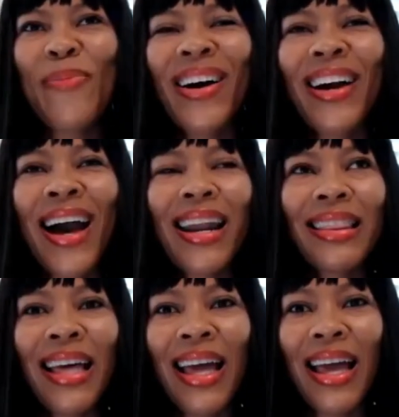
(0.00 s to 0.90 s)

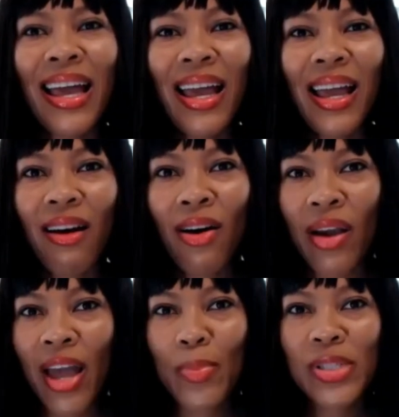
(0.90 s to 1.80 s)
pagarte.
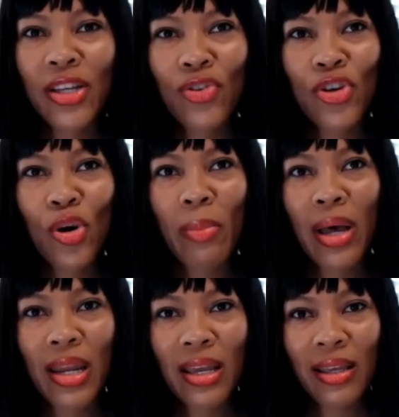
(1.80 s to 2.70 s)
Okay, I'm gonna send you your
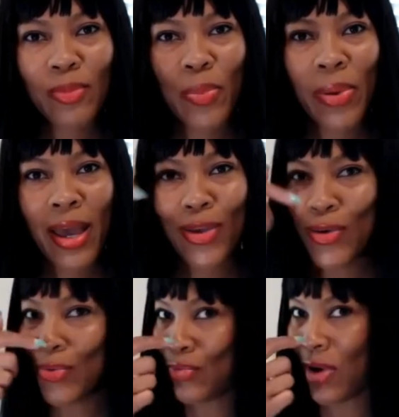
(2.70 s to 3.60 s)
money and pay
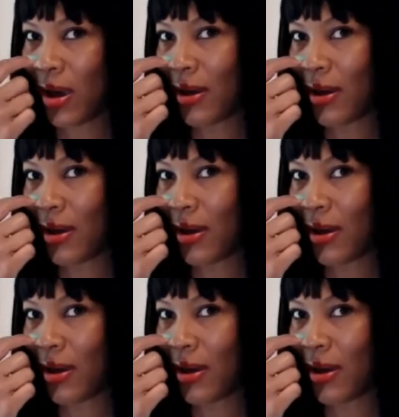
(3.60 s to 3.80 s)
you, right?